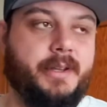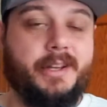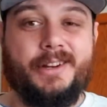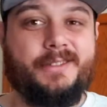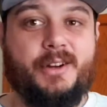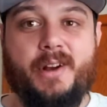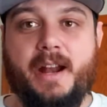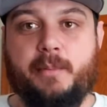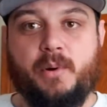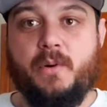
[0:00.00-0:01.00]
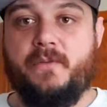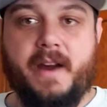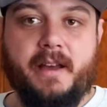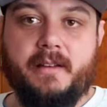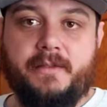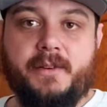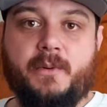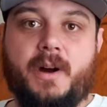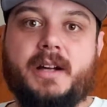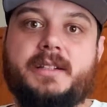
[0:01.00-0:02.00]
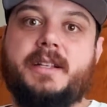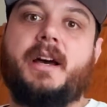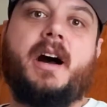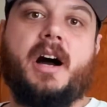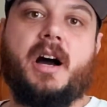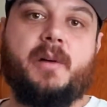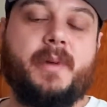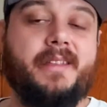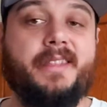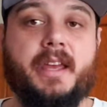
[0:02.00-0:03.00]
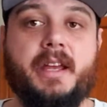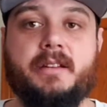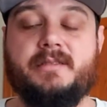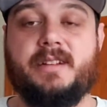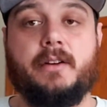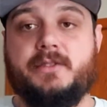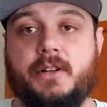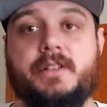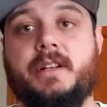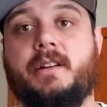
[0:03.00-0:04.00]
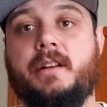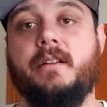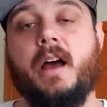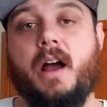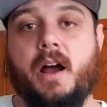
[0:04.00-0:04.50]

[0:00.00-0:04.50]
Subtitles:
You can create a profile if you want, and then start searching